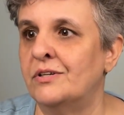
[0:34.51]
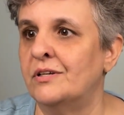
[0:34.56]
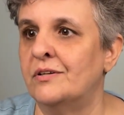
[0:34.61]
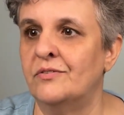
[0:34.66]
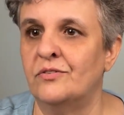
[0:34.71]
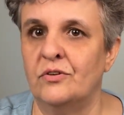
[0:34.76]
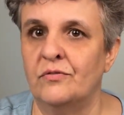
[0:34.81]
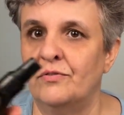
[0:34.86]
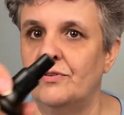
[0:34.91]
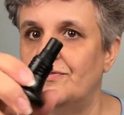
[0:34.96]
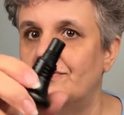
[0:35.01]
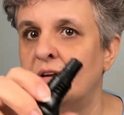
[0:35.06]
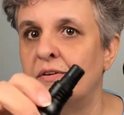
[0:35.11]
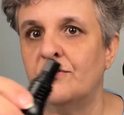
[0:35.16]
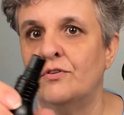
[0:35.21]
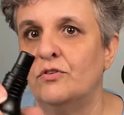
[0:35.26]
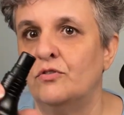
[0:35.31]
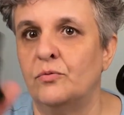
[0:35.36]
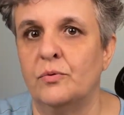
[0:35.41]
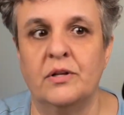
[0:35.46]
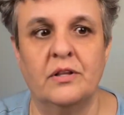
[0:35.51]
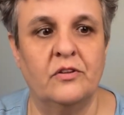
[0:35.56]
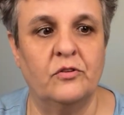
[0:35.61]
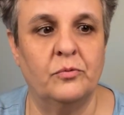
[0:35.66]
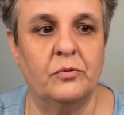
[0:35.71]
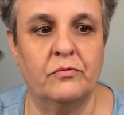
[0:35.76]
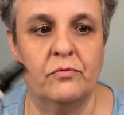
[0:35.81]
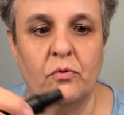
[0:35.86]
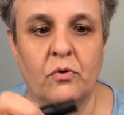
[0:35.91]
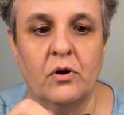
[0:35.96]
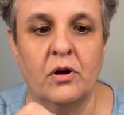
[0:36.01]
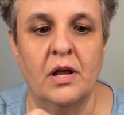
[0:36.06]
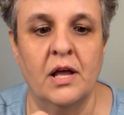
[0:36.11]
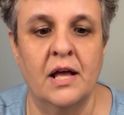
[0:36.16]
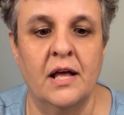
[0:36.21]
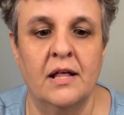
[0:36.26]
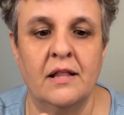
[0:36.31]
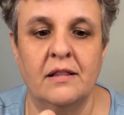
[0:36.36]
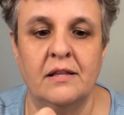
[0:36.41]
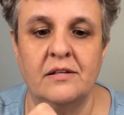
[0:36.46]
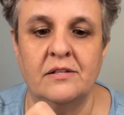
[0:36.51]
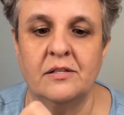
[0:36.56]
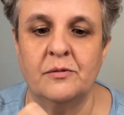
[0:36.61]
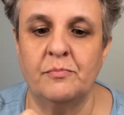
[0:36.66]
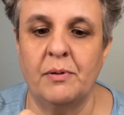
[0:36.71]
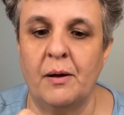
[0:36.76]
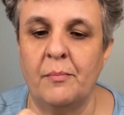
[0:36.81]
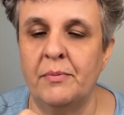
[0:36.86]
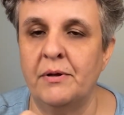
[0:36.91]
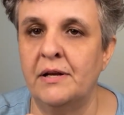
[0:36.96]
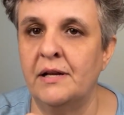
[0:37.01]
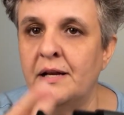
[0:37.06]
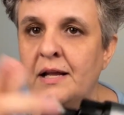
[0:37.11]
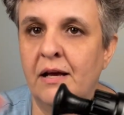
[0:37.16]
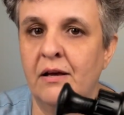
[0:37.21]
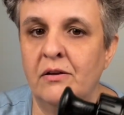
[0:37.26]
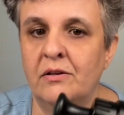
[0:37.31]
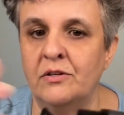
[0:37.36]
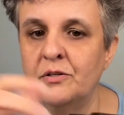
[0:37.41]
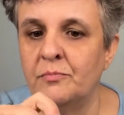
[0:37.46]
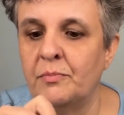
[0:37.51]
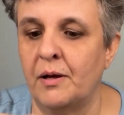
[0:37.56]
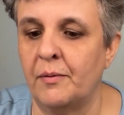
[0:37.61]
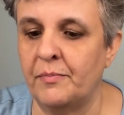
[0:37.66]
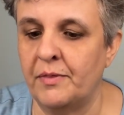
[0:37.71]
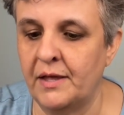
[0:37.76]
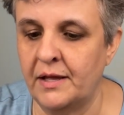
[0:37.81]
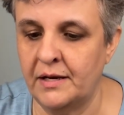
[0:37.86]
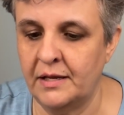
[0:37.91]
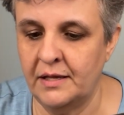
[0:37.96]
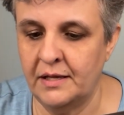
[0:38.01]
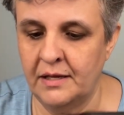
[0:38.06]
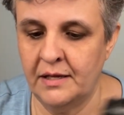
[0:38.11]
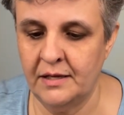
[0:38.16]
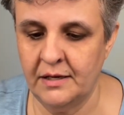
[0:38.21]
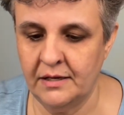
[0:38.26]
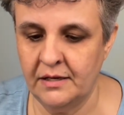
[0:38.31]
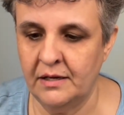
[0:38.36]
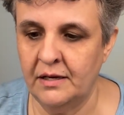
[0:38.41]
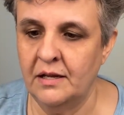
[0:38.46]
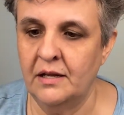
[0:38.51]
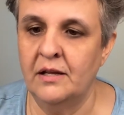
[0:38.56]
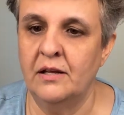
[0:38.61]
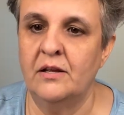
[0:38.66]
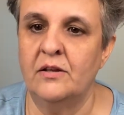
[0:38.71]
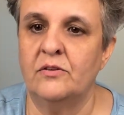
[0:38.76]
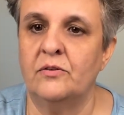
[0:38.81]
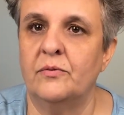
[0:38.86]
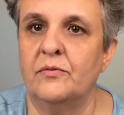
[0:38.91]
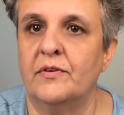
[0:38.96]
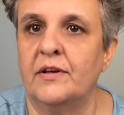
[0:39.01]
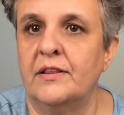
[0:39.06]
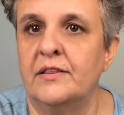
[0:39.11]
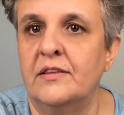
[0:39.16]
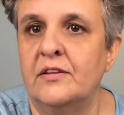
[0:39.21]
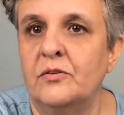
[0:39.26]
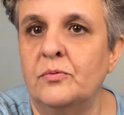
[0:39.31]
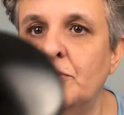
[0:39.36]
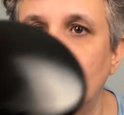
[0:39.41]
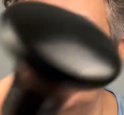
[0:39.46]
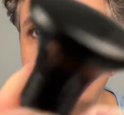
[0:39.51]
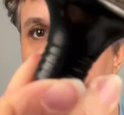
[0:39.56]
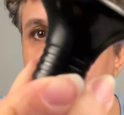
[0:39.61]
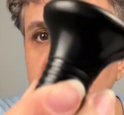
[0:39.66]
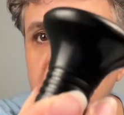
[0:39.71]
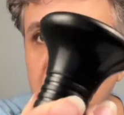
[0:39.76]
So if you've never used one of these before, these just pop in and out. You just pop that in. So we've got this one.